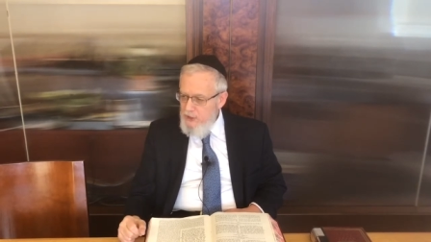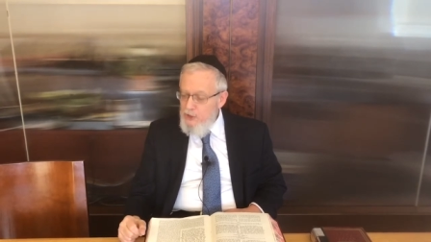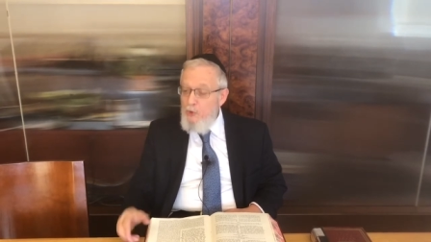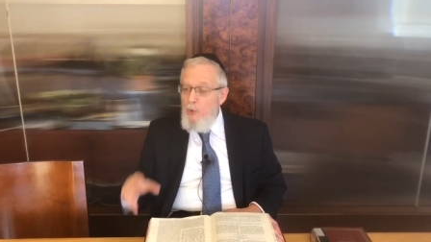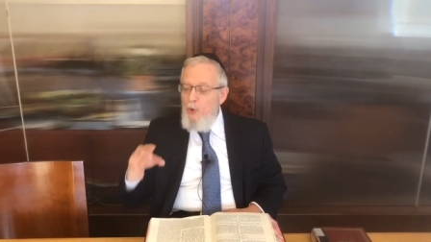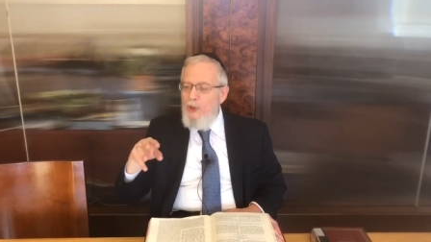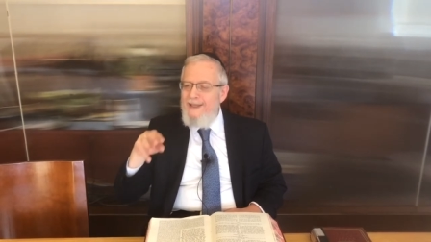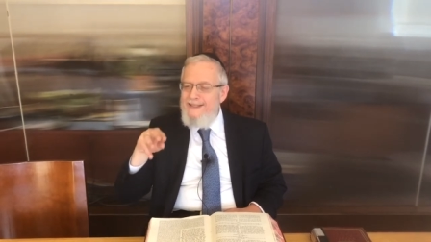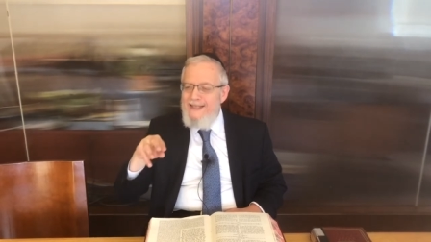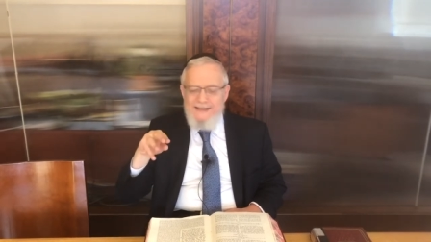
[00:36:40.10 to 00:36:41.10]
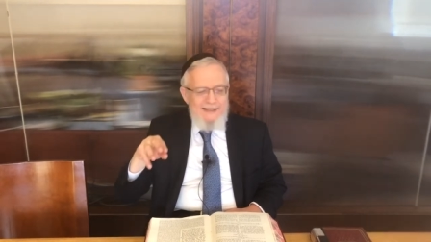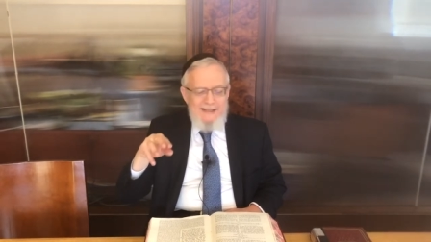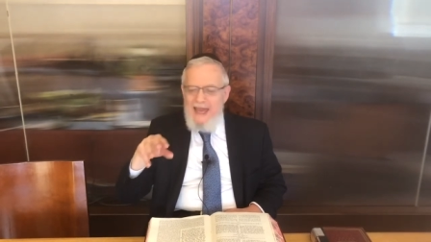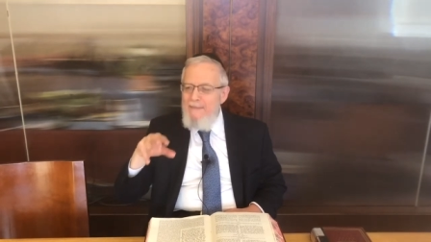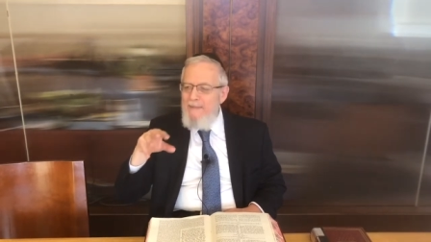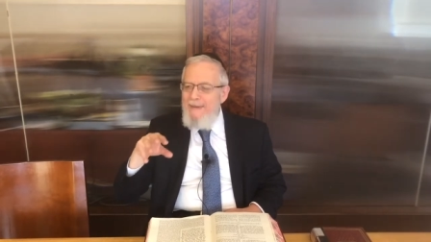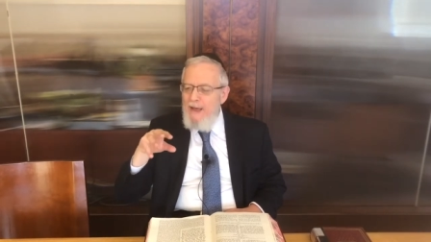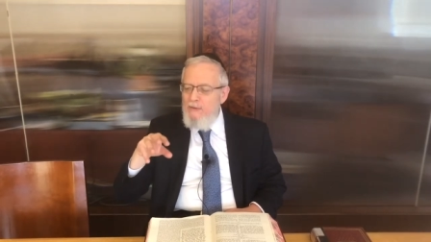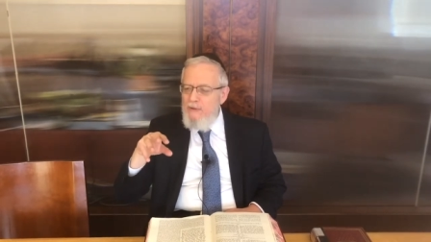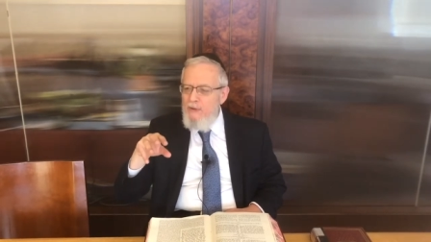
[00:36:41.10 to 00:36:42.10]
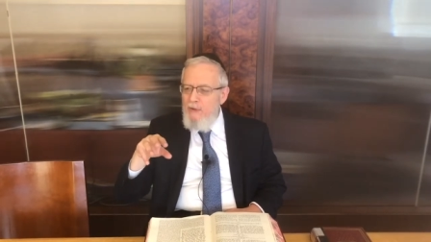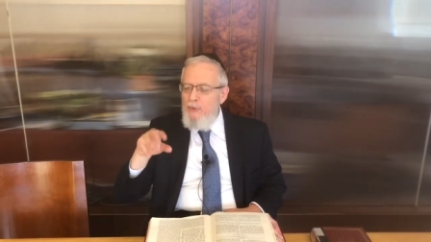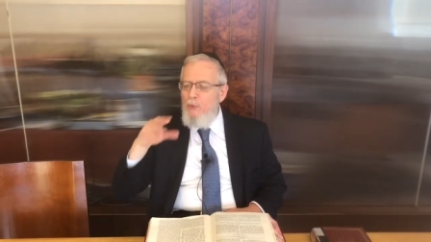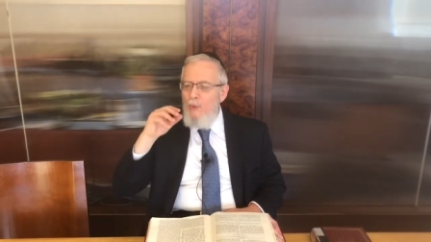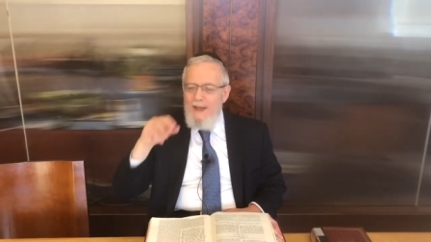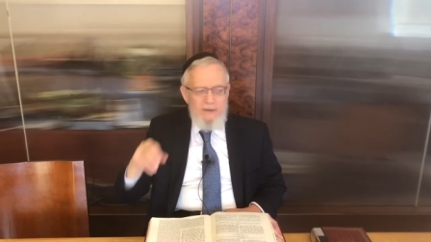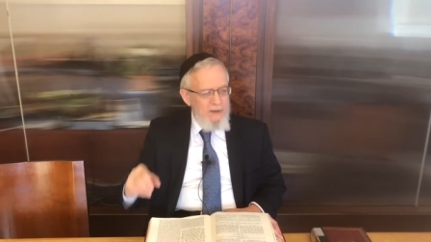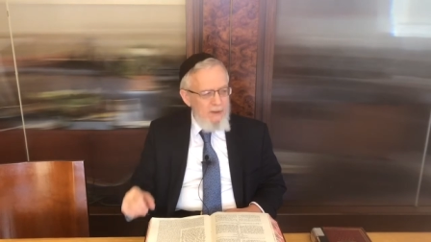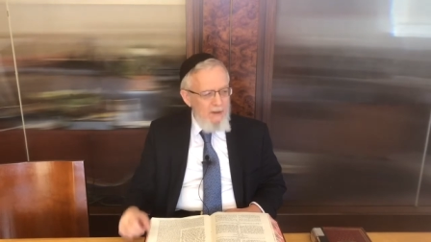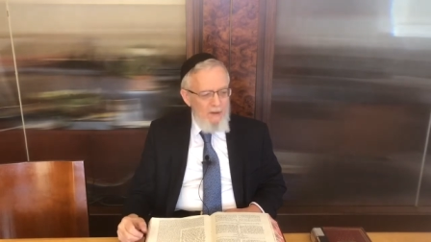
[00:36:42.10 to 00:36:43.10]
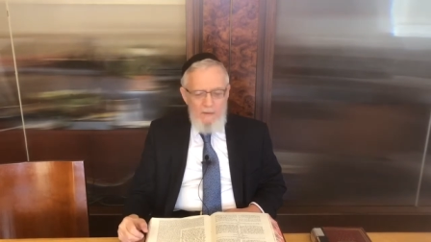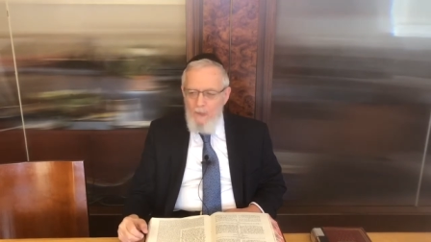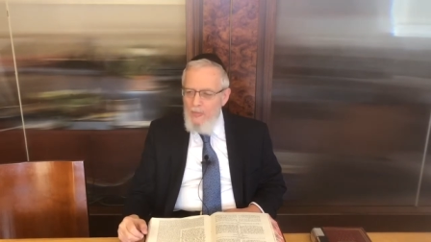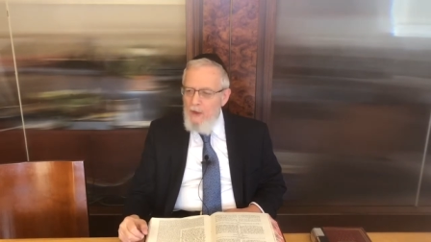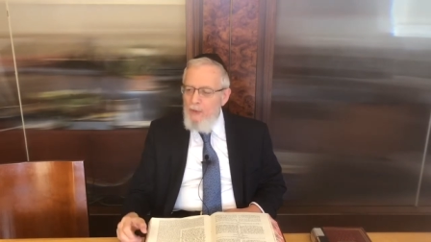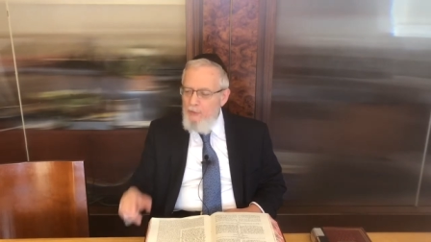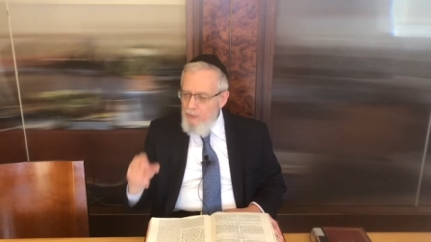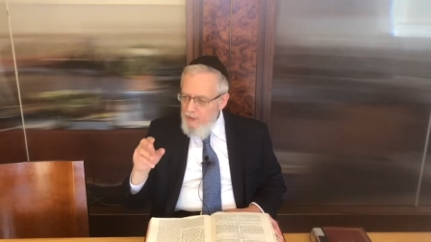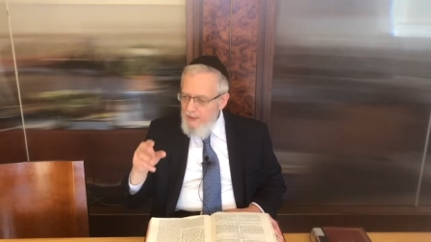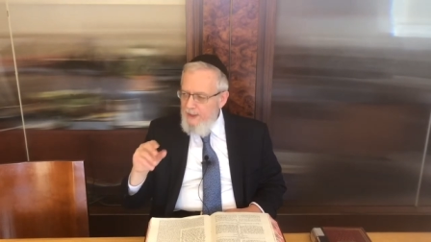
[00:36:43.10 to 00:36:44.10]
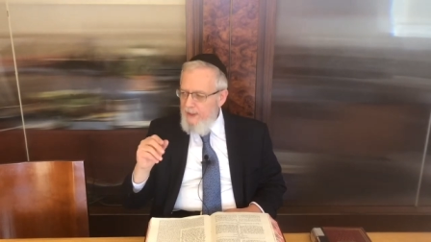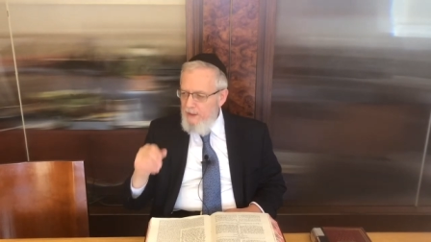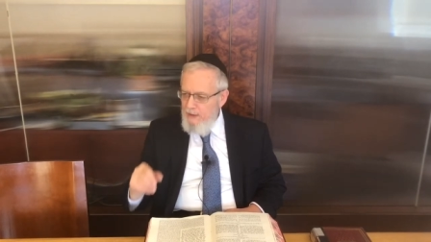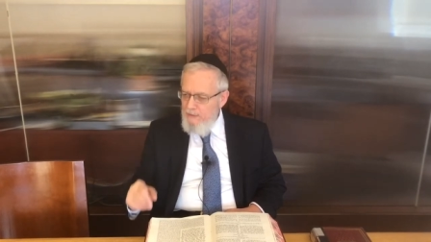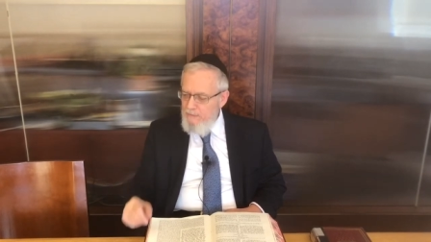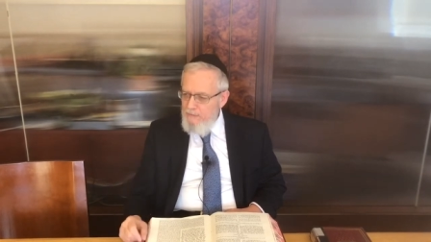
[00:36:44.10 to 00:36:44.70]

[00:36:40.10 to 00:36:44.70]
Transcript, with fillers: So all existence came about through what? Through the letter Hey.